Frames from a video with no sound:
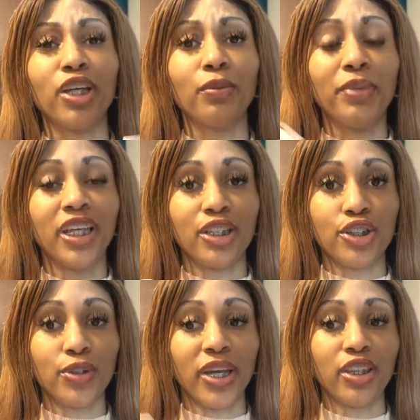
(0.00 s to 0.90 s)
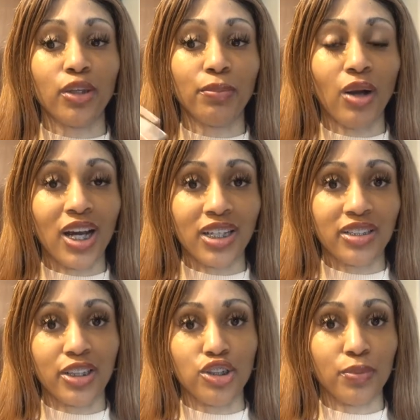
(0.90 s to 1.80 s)
penetrate the
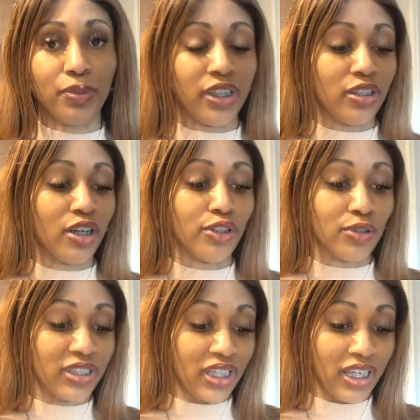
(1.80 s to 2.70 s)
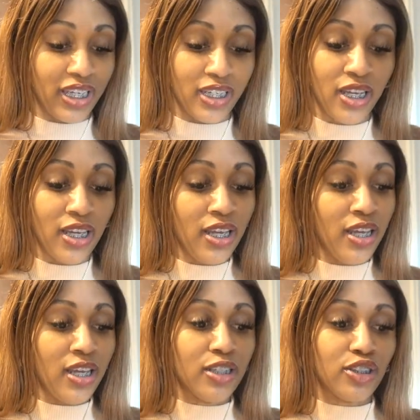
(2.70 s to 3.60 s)
products that you're putting on your skin.
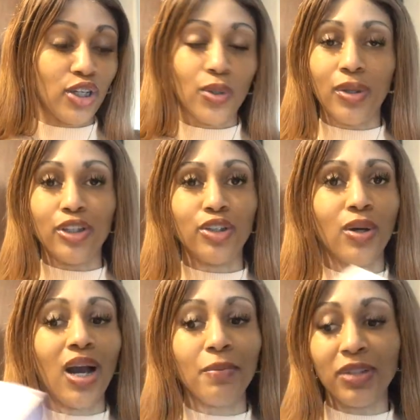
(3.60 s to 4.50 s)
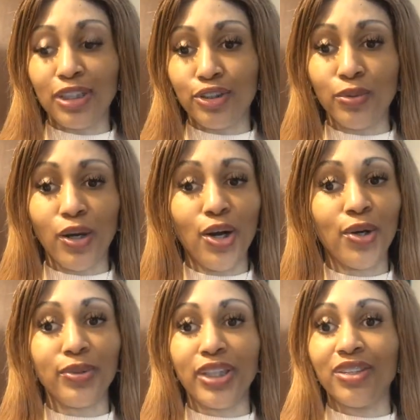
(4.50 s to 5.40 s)
So, you know, I'm gonna do a
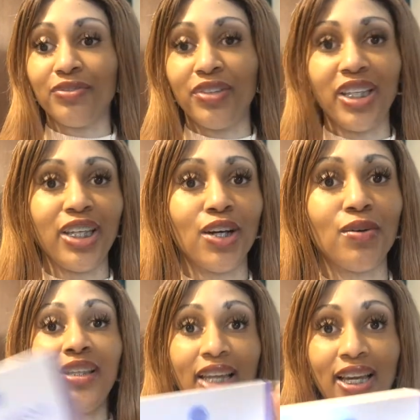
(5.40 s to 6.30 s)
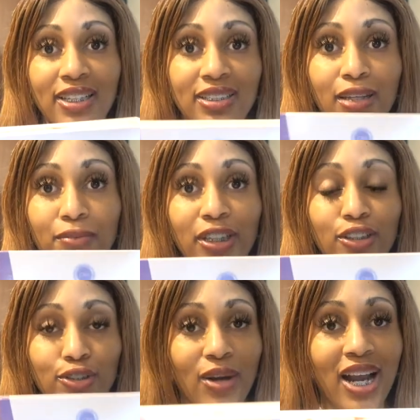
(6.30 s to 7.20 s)
whole nother video. Yes, I'm
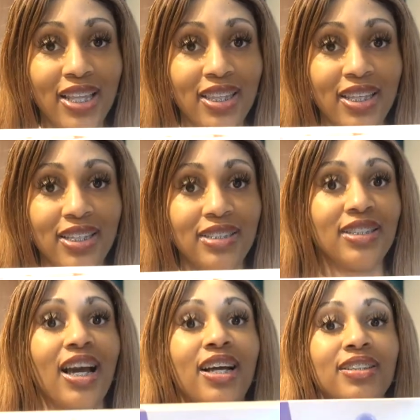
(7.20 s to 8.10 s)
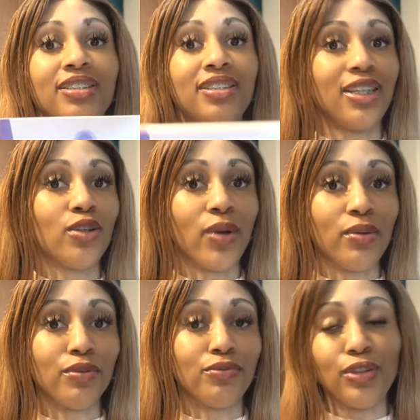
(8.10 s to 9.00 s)
gonna try this. I've seen
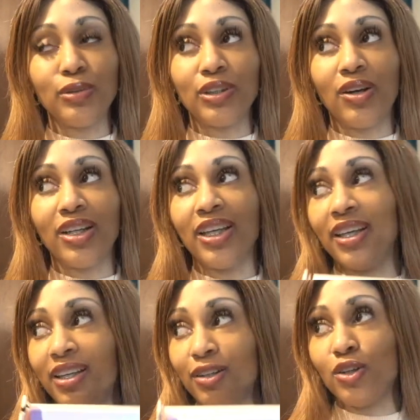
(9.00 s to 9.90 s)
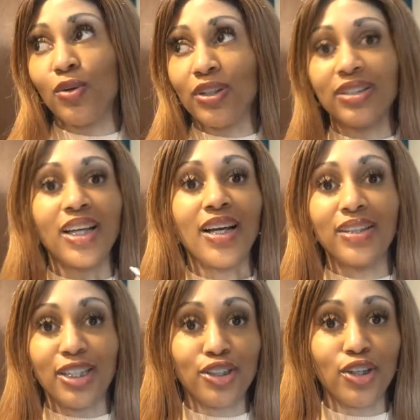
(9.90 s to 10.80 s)
great reviews on it, and of course I'll
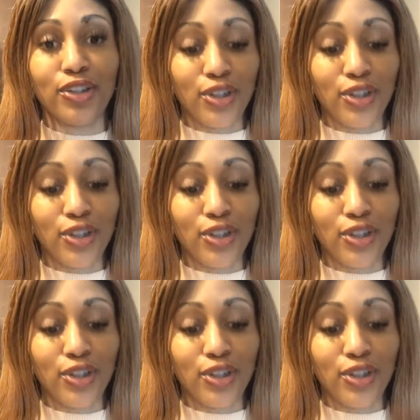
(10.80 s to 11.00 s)
let y'all